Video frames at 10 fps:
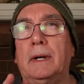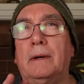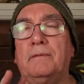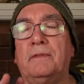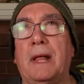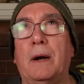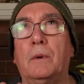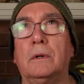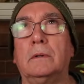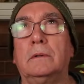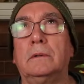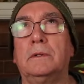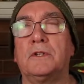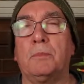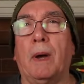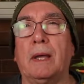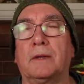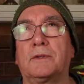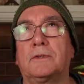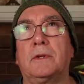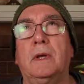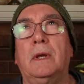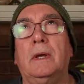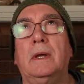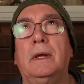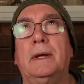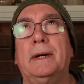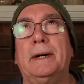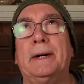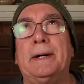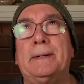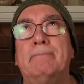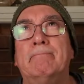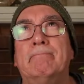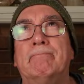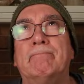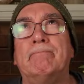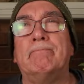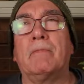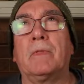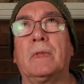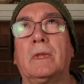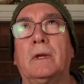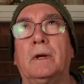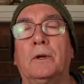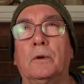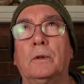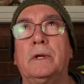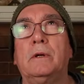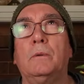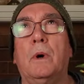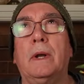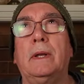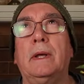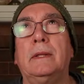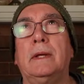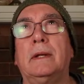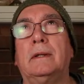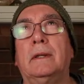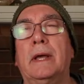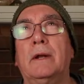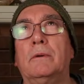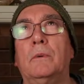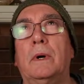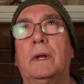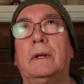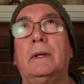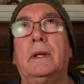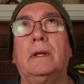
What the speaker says: flower spikes, an earlier one and then a later one